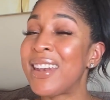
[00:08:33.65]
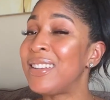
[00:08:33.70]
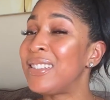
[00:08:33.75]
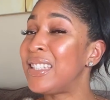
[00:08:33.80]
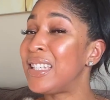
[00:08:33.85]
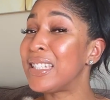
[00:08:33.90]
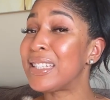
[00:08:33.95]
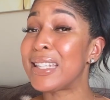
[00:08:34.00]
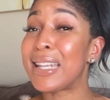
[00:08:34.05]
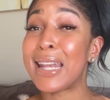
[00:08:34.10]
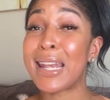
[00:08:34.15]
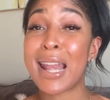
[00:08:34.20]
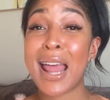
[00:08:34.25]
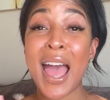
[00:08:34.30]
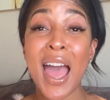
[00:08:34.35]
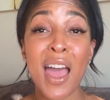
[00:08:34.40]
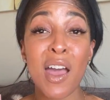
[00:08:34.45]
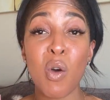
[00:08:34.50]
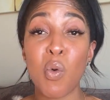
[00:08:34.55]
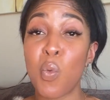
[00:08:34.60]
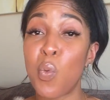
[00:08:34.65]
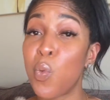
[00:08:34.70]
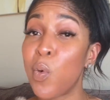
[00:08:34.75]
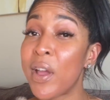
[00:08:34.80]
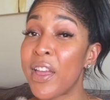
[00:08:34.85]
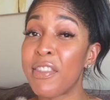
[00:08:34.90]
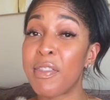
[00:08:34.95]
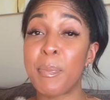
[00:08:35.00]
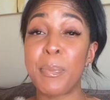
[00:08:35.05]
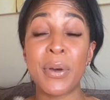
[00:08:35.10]
is just not
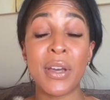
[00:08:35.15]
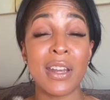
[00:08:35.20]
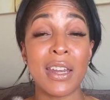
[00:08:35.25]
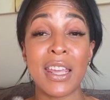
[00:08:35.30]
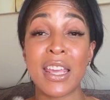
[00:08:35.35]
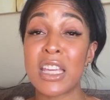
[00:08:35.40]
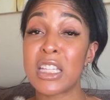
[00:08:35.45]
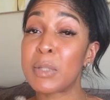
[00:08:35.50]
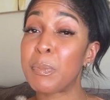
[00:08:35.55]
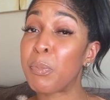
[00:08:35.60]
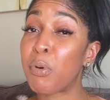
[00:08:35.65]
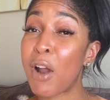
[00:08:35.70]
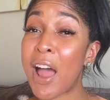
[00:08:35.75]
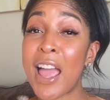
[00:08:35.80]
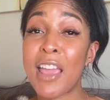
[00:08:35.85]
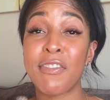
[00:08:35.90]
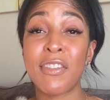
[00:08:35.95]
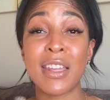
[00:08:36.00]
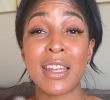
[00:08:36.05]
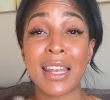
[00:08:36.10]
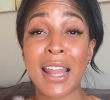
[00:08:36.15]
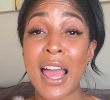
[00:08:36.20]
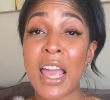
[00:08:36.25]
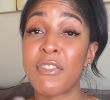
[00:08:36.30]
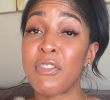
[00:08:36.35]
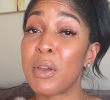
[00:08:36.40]
with putting his private life